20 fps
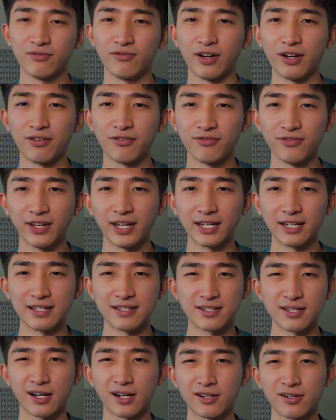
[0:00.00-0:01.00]
it very fake. It
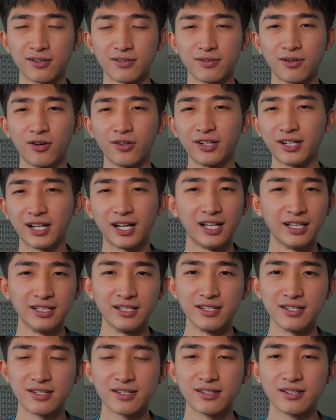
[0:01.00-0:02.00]
sucks out all the
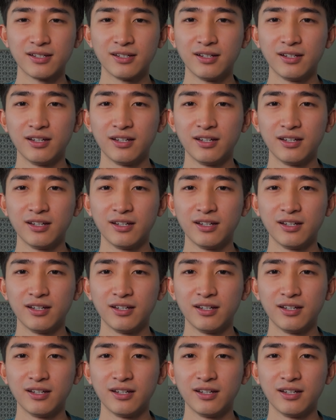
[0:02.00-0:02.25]
colors.